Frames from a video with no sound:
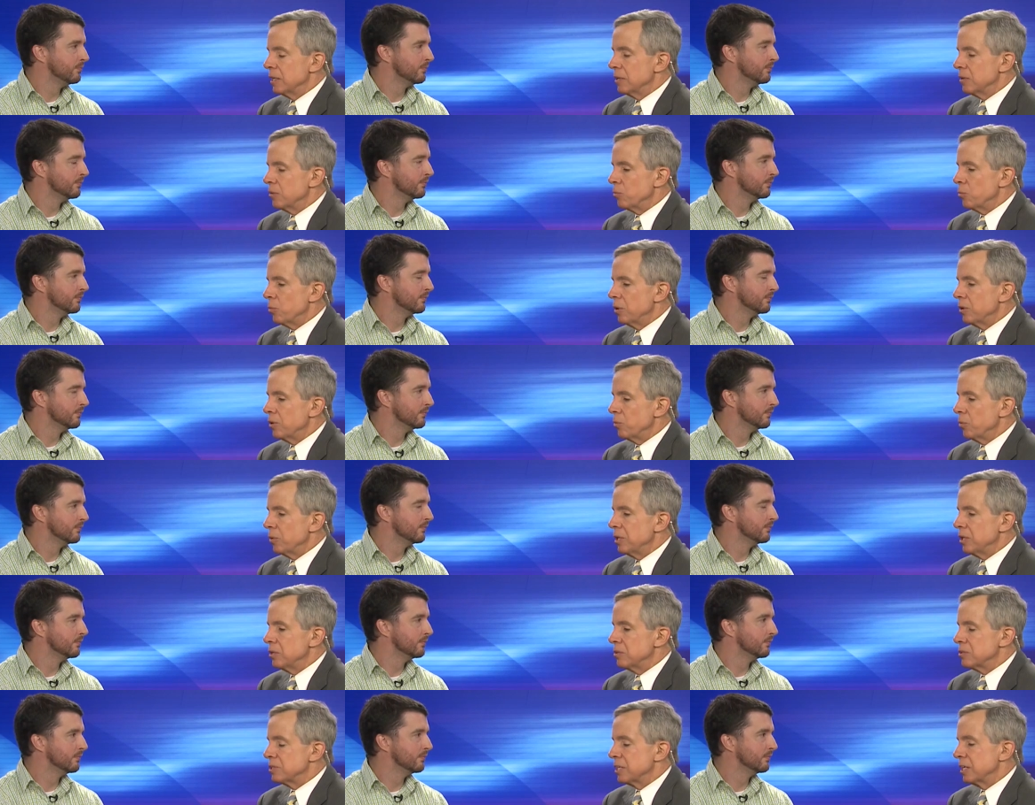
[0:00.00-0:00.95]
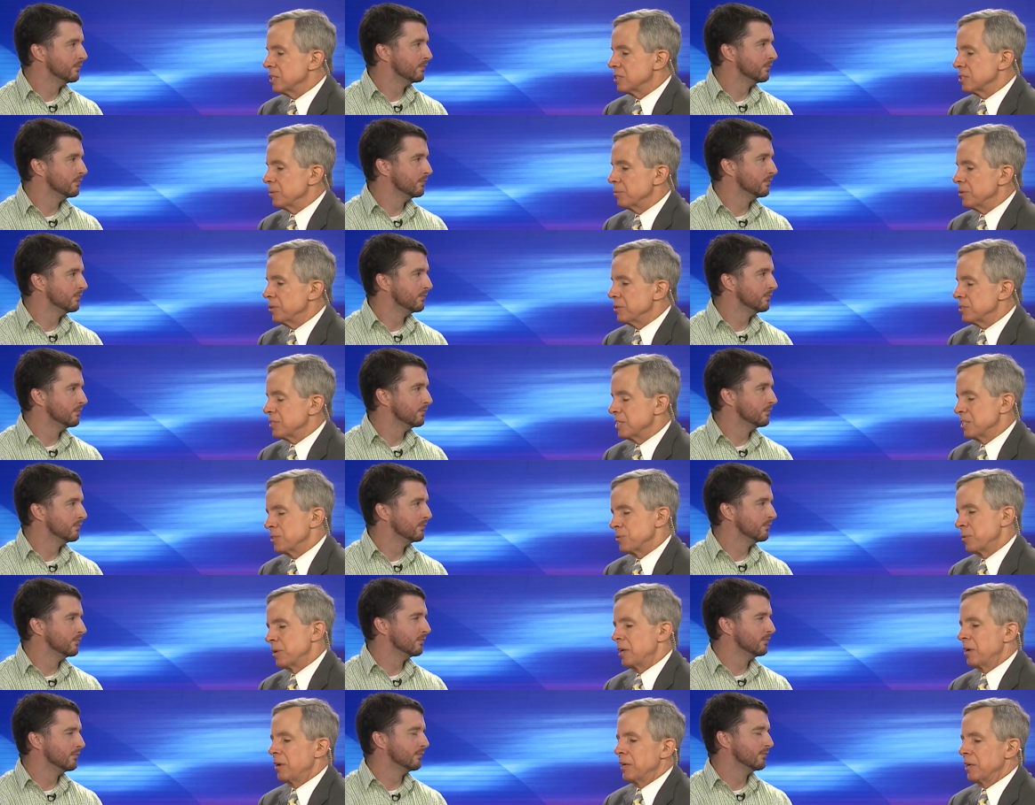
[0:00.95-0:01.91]
Speaker 1: what, do you say to someone who
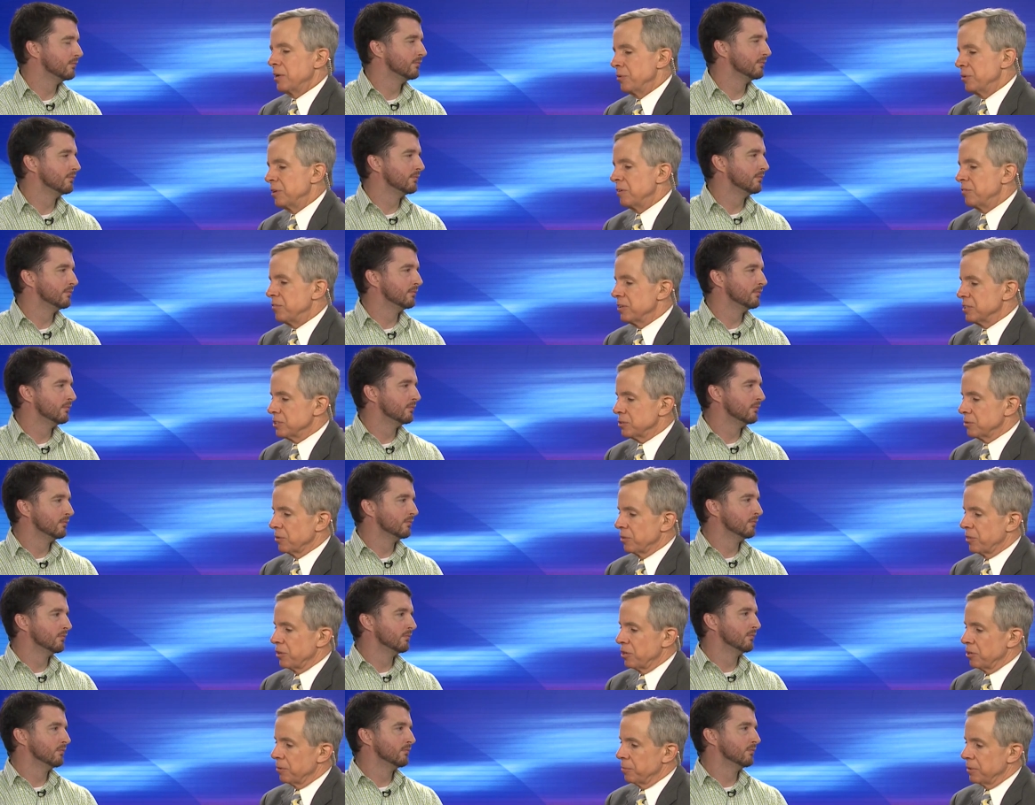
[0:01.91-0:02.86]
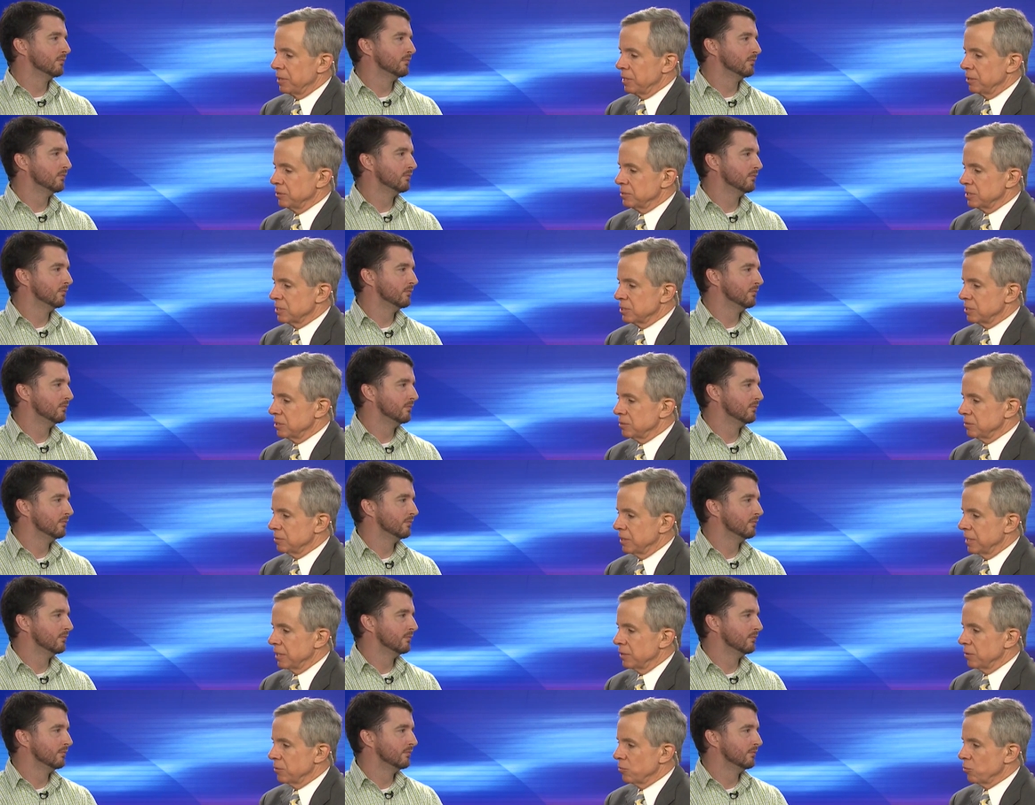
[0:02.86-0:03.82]
says, well, I don't need physical therapy, I'll just
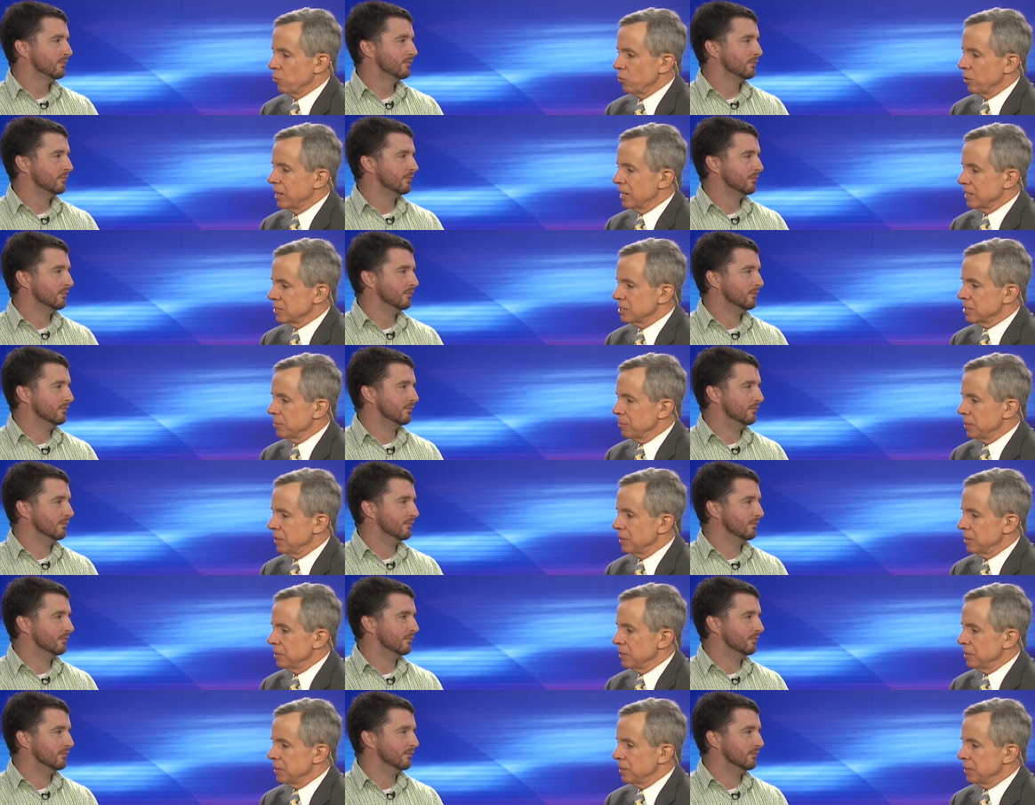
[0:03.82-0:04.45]
let it rest?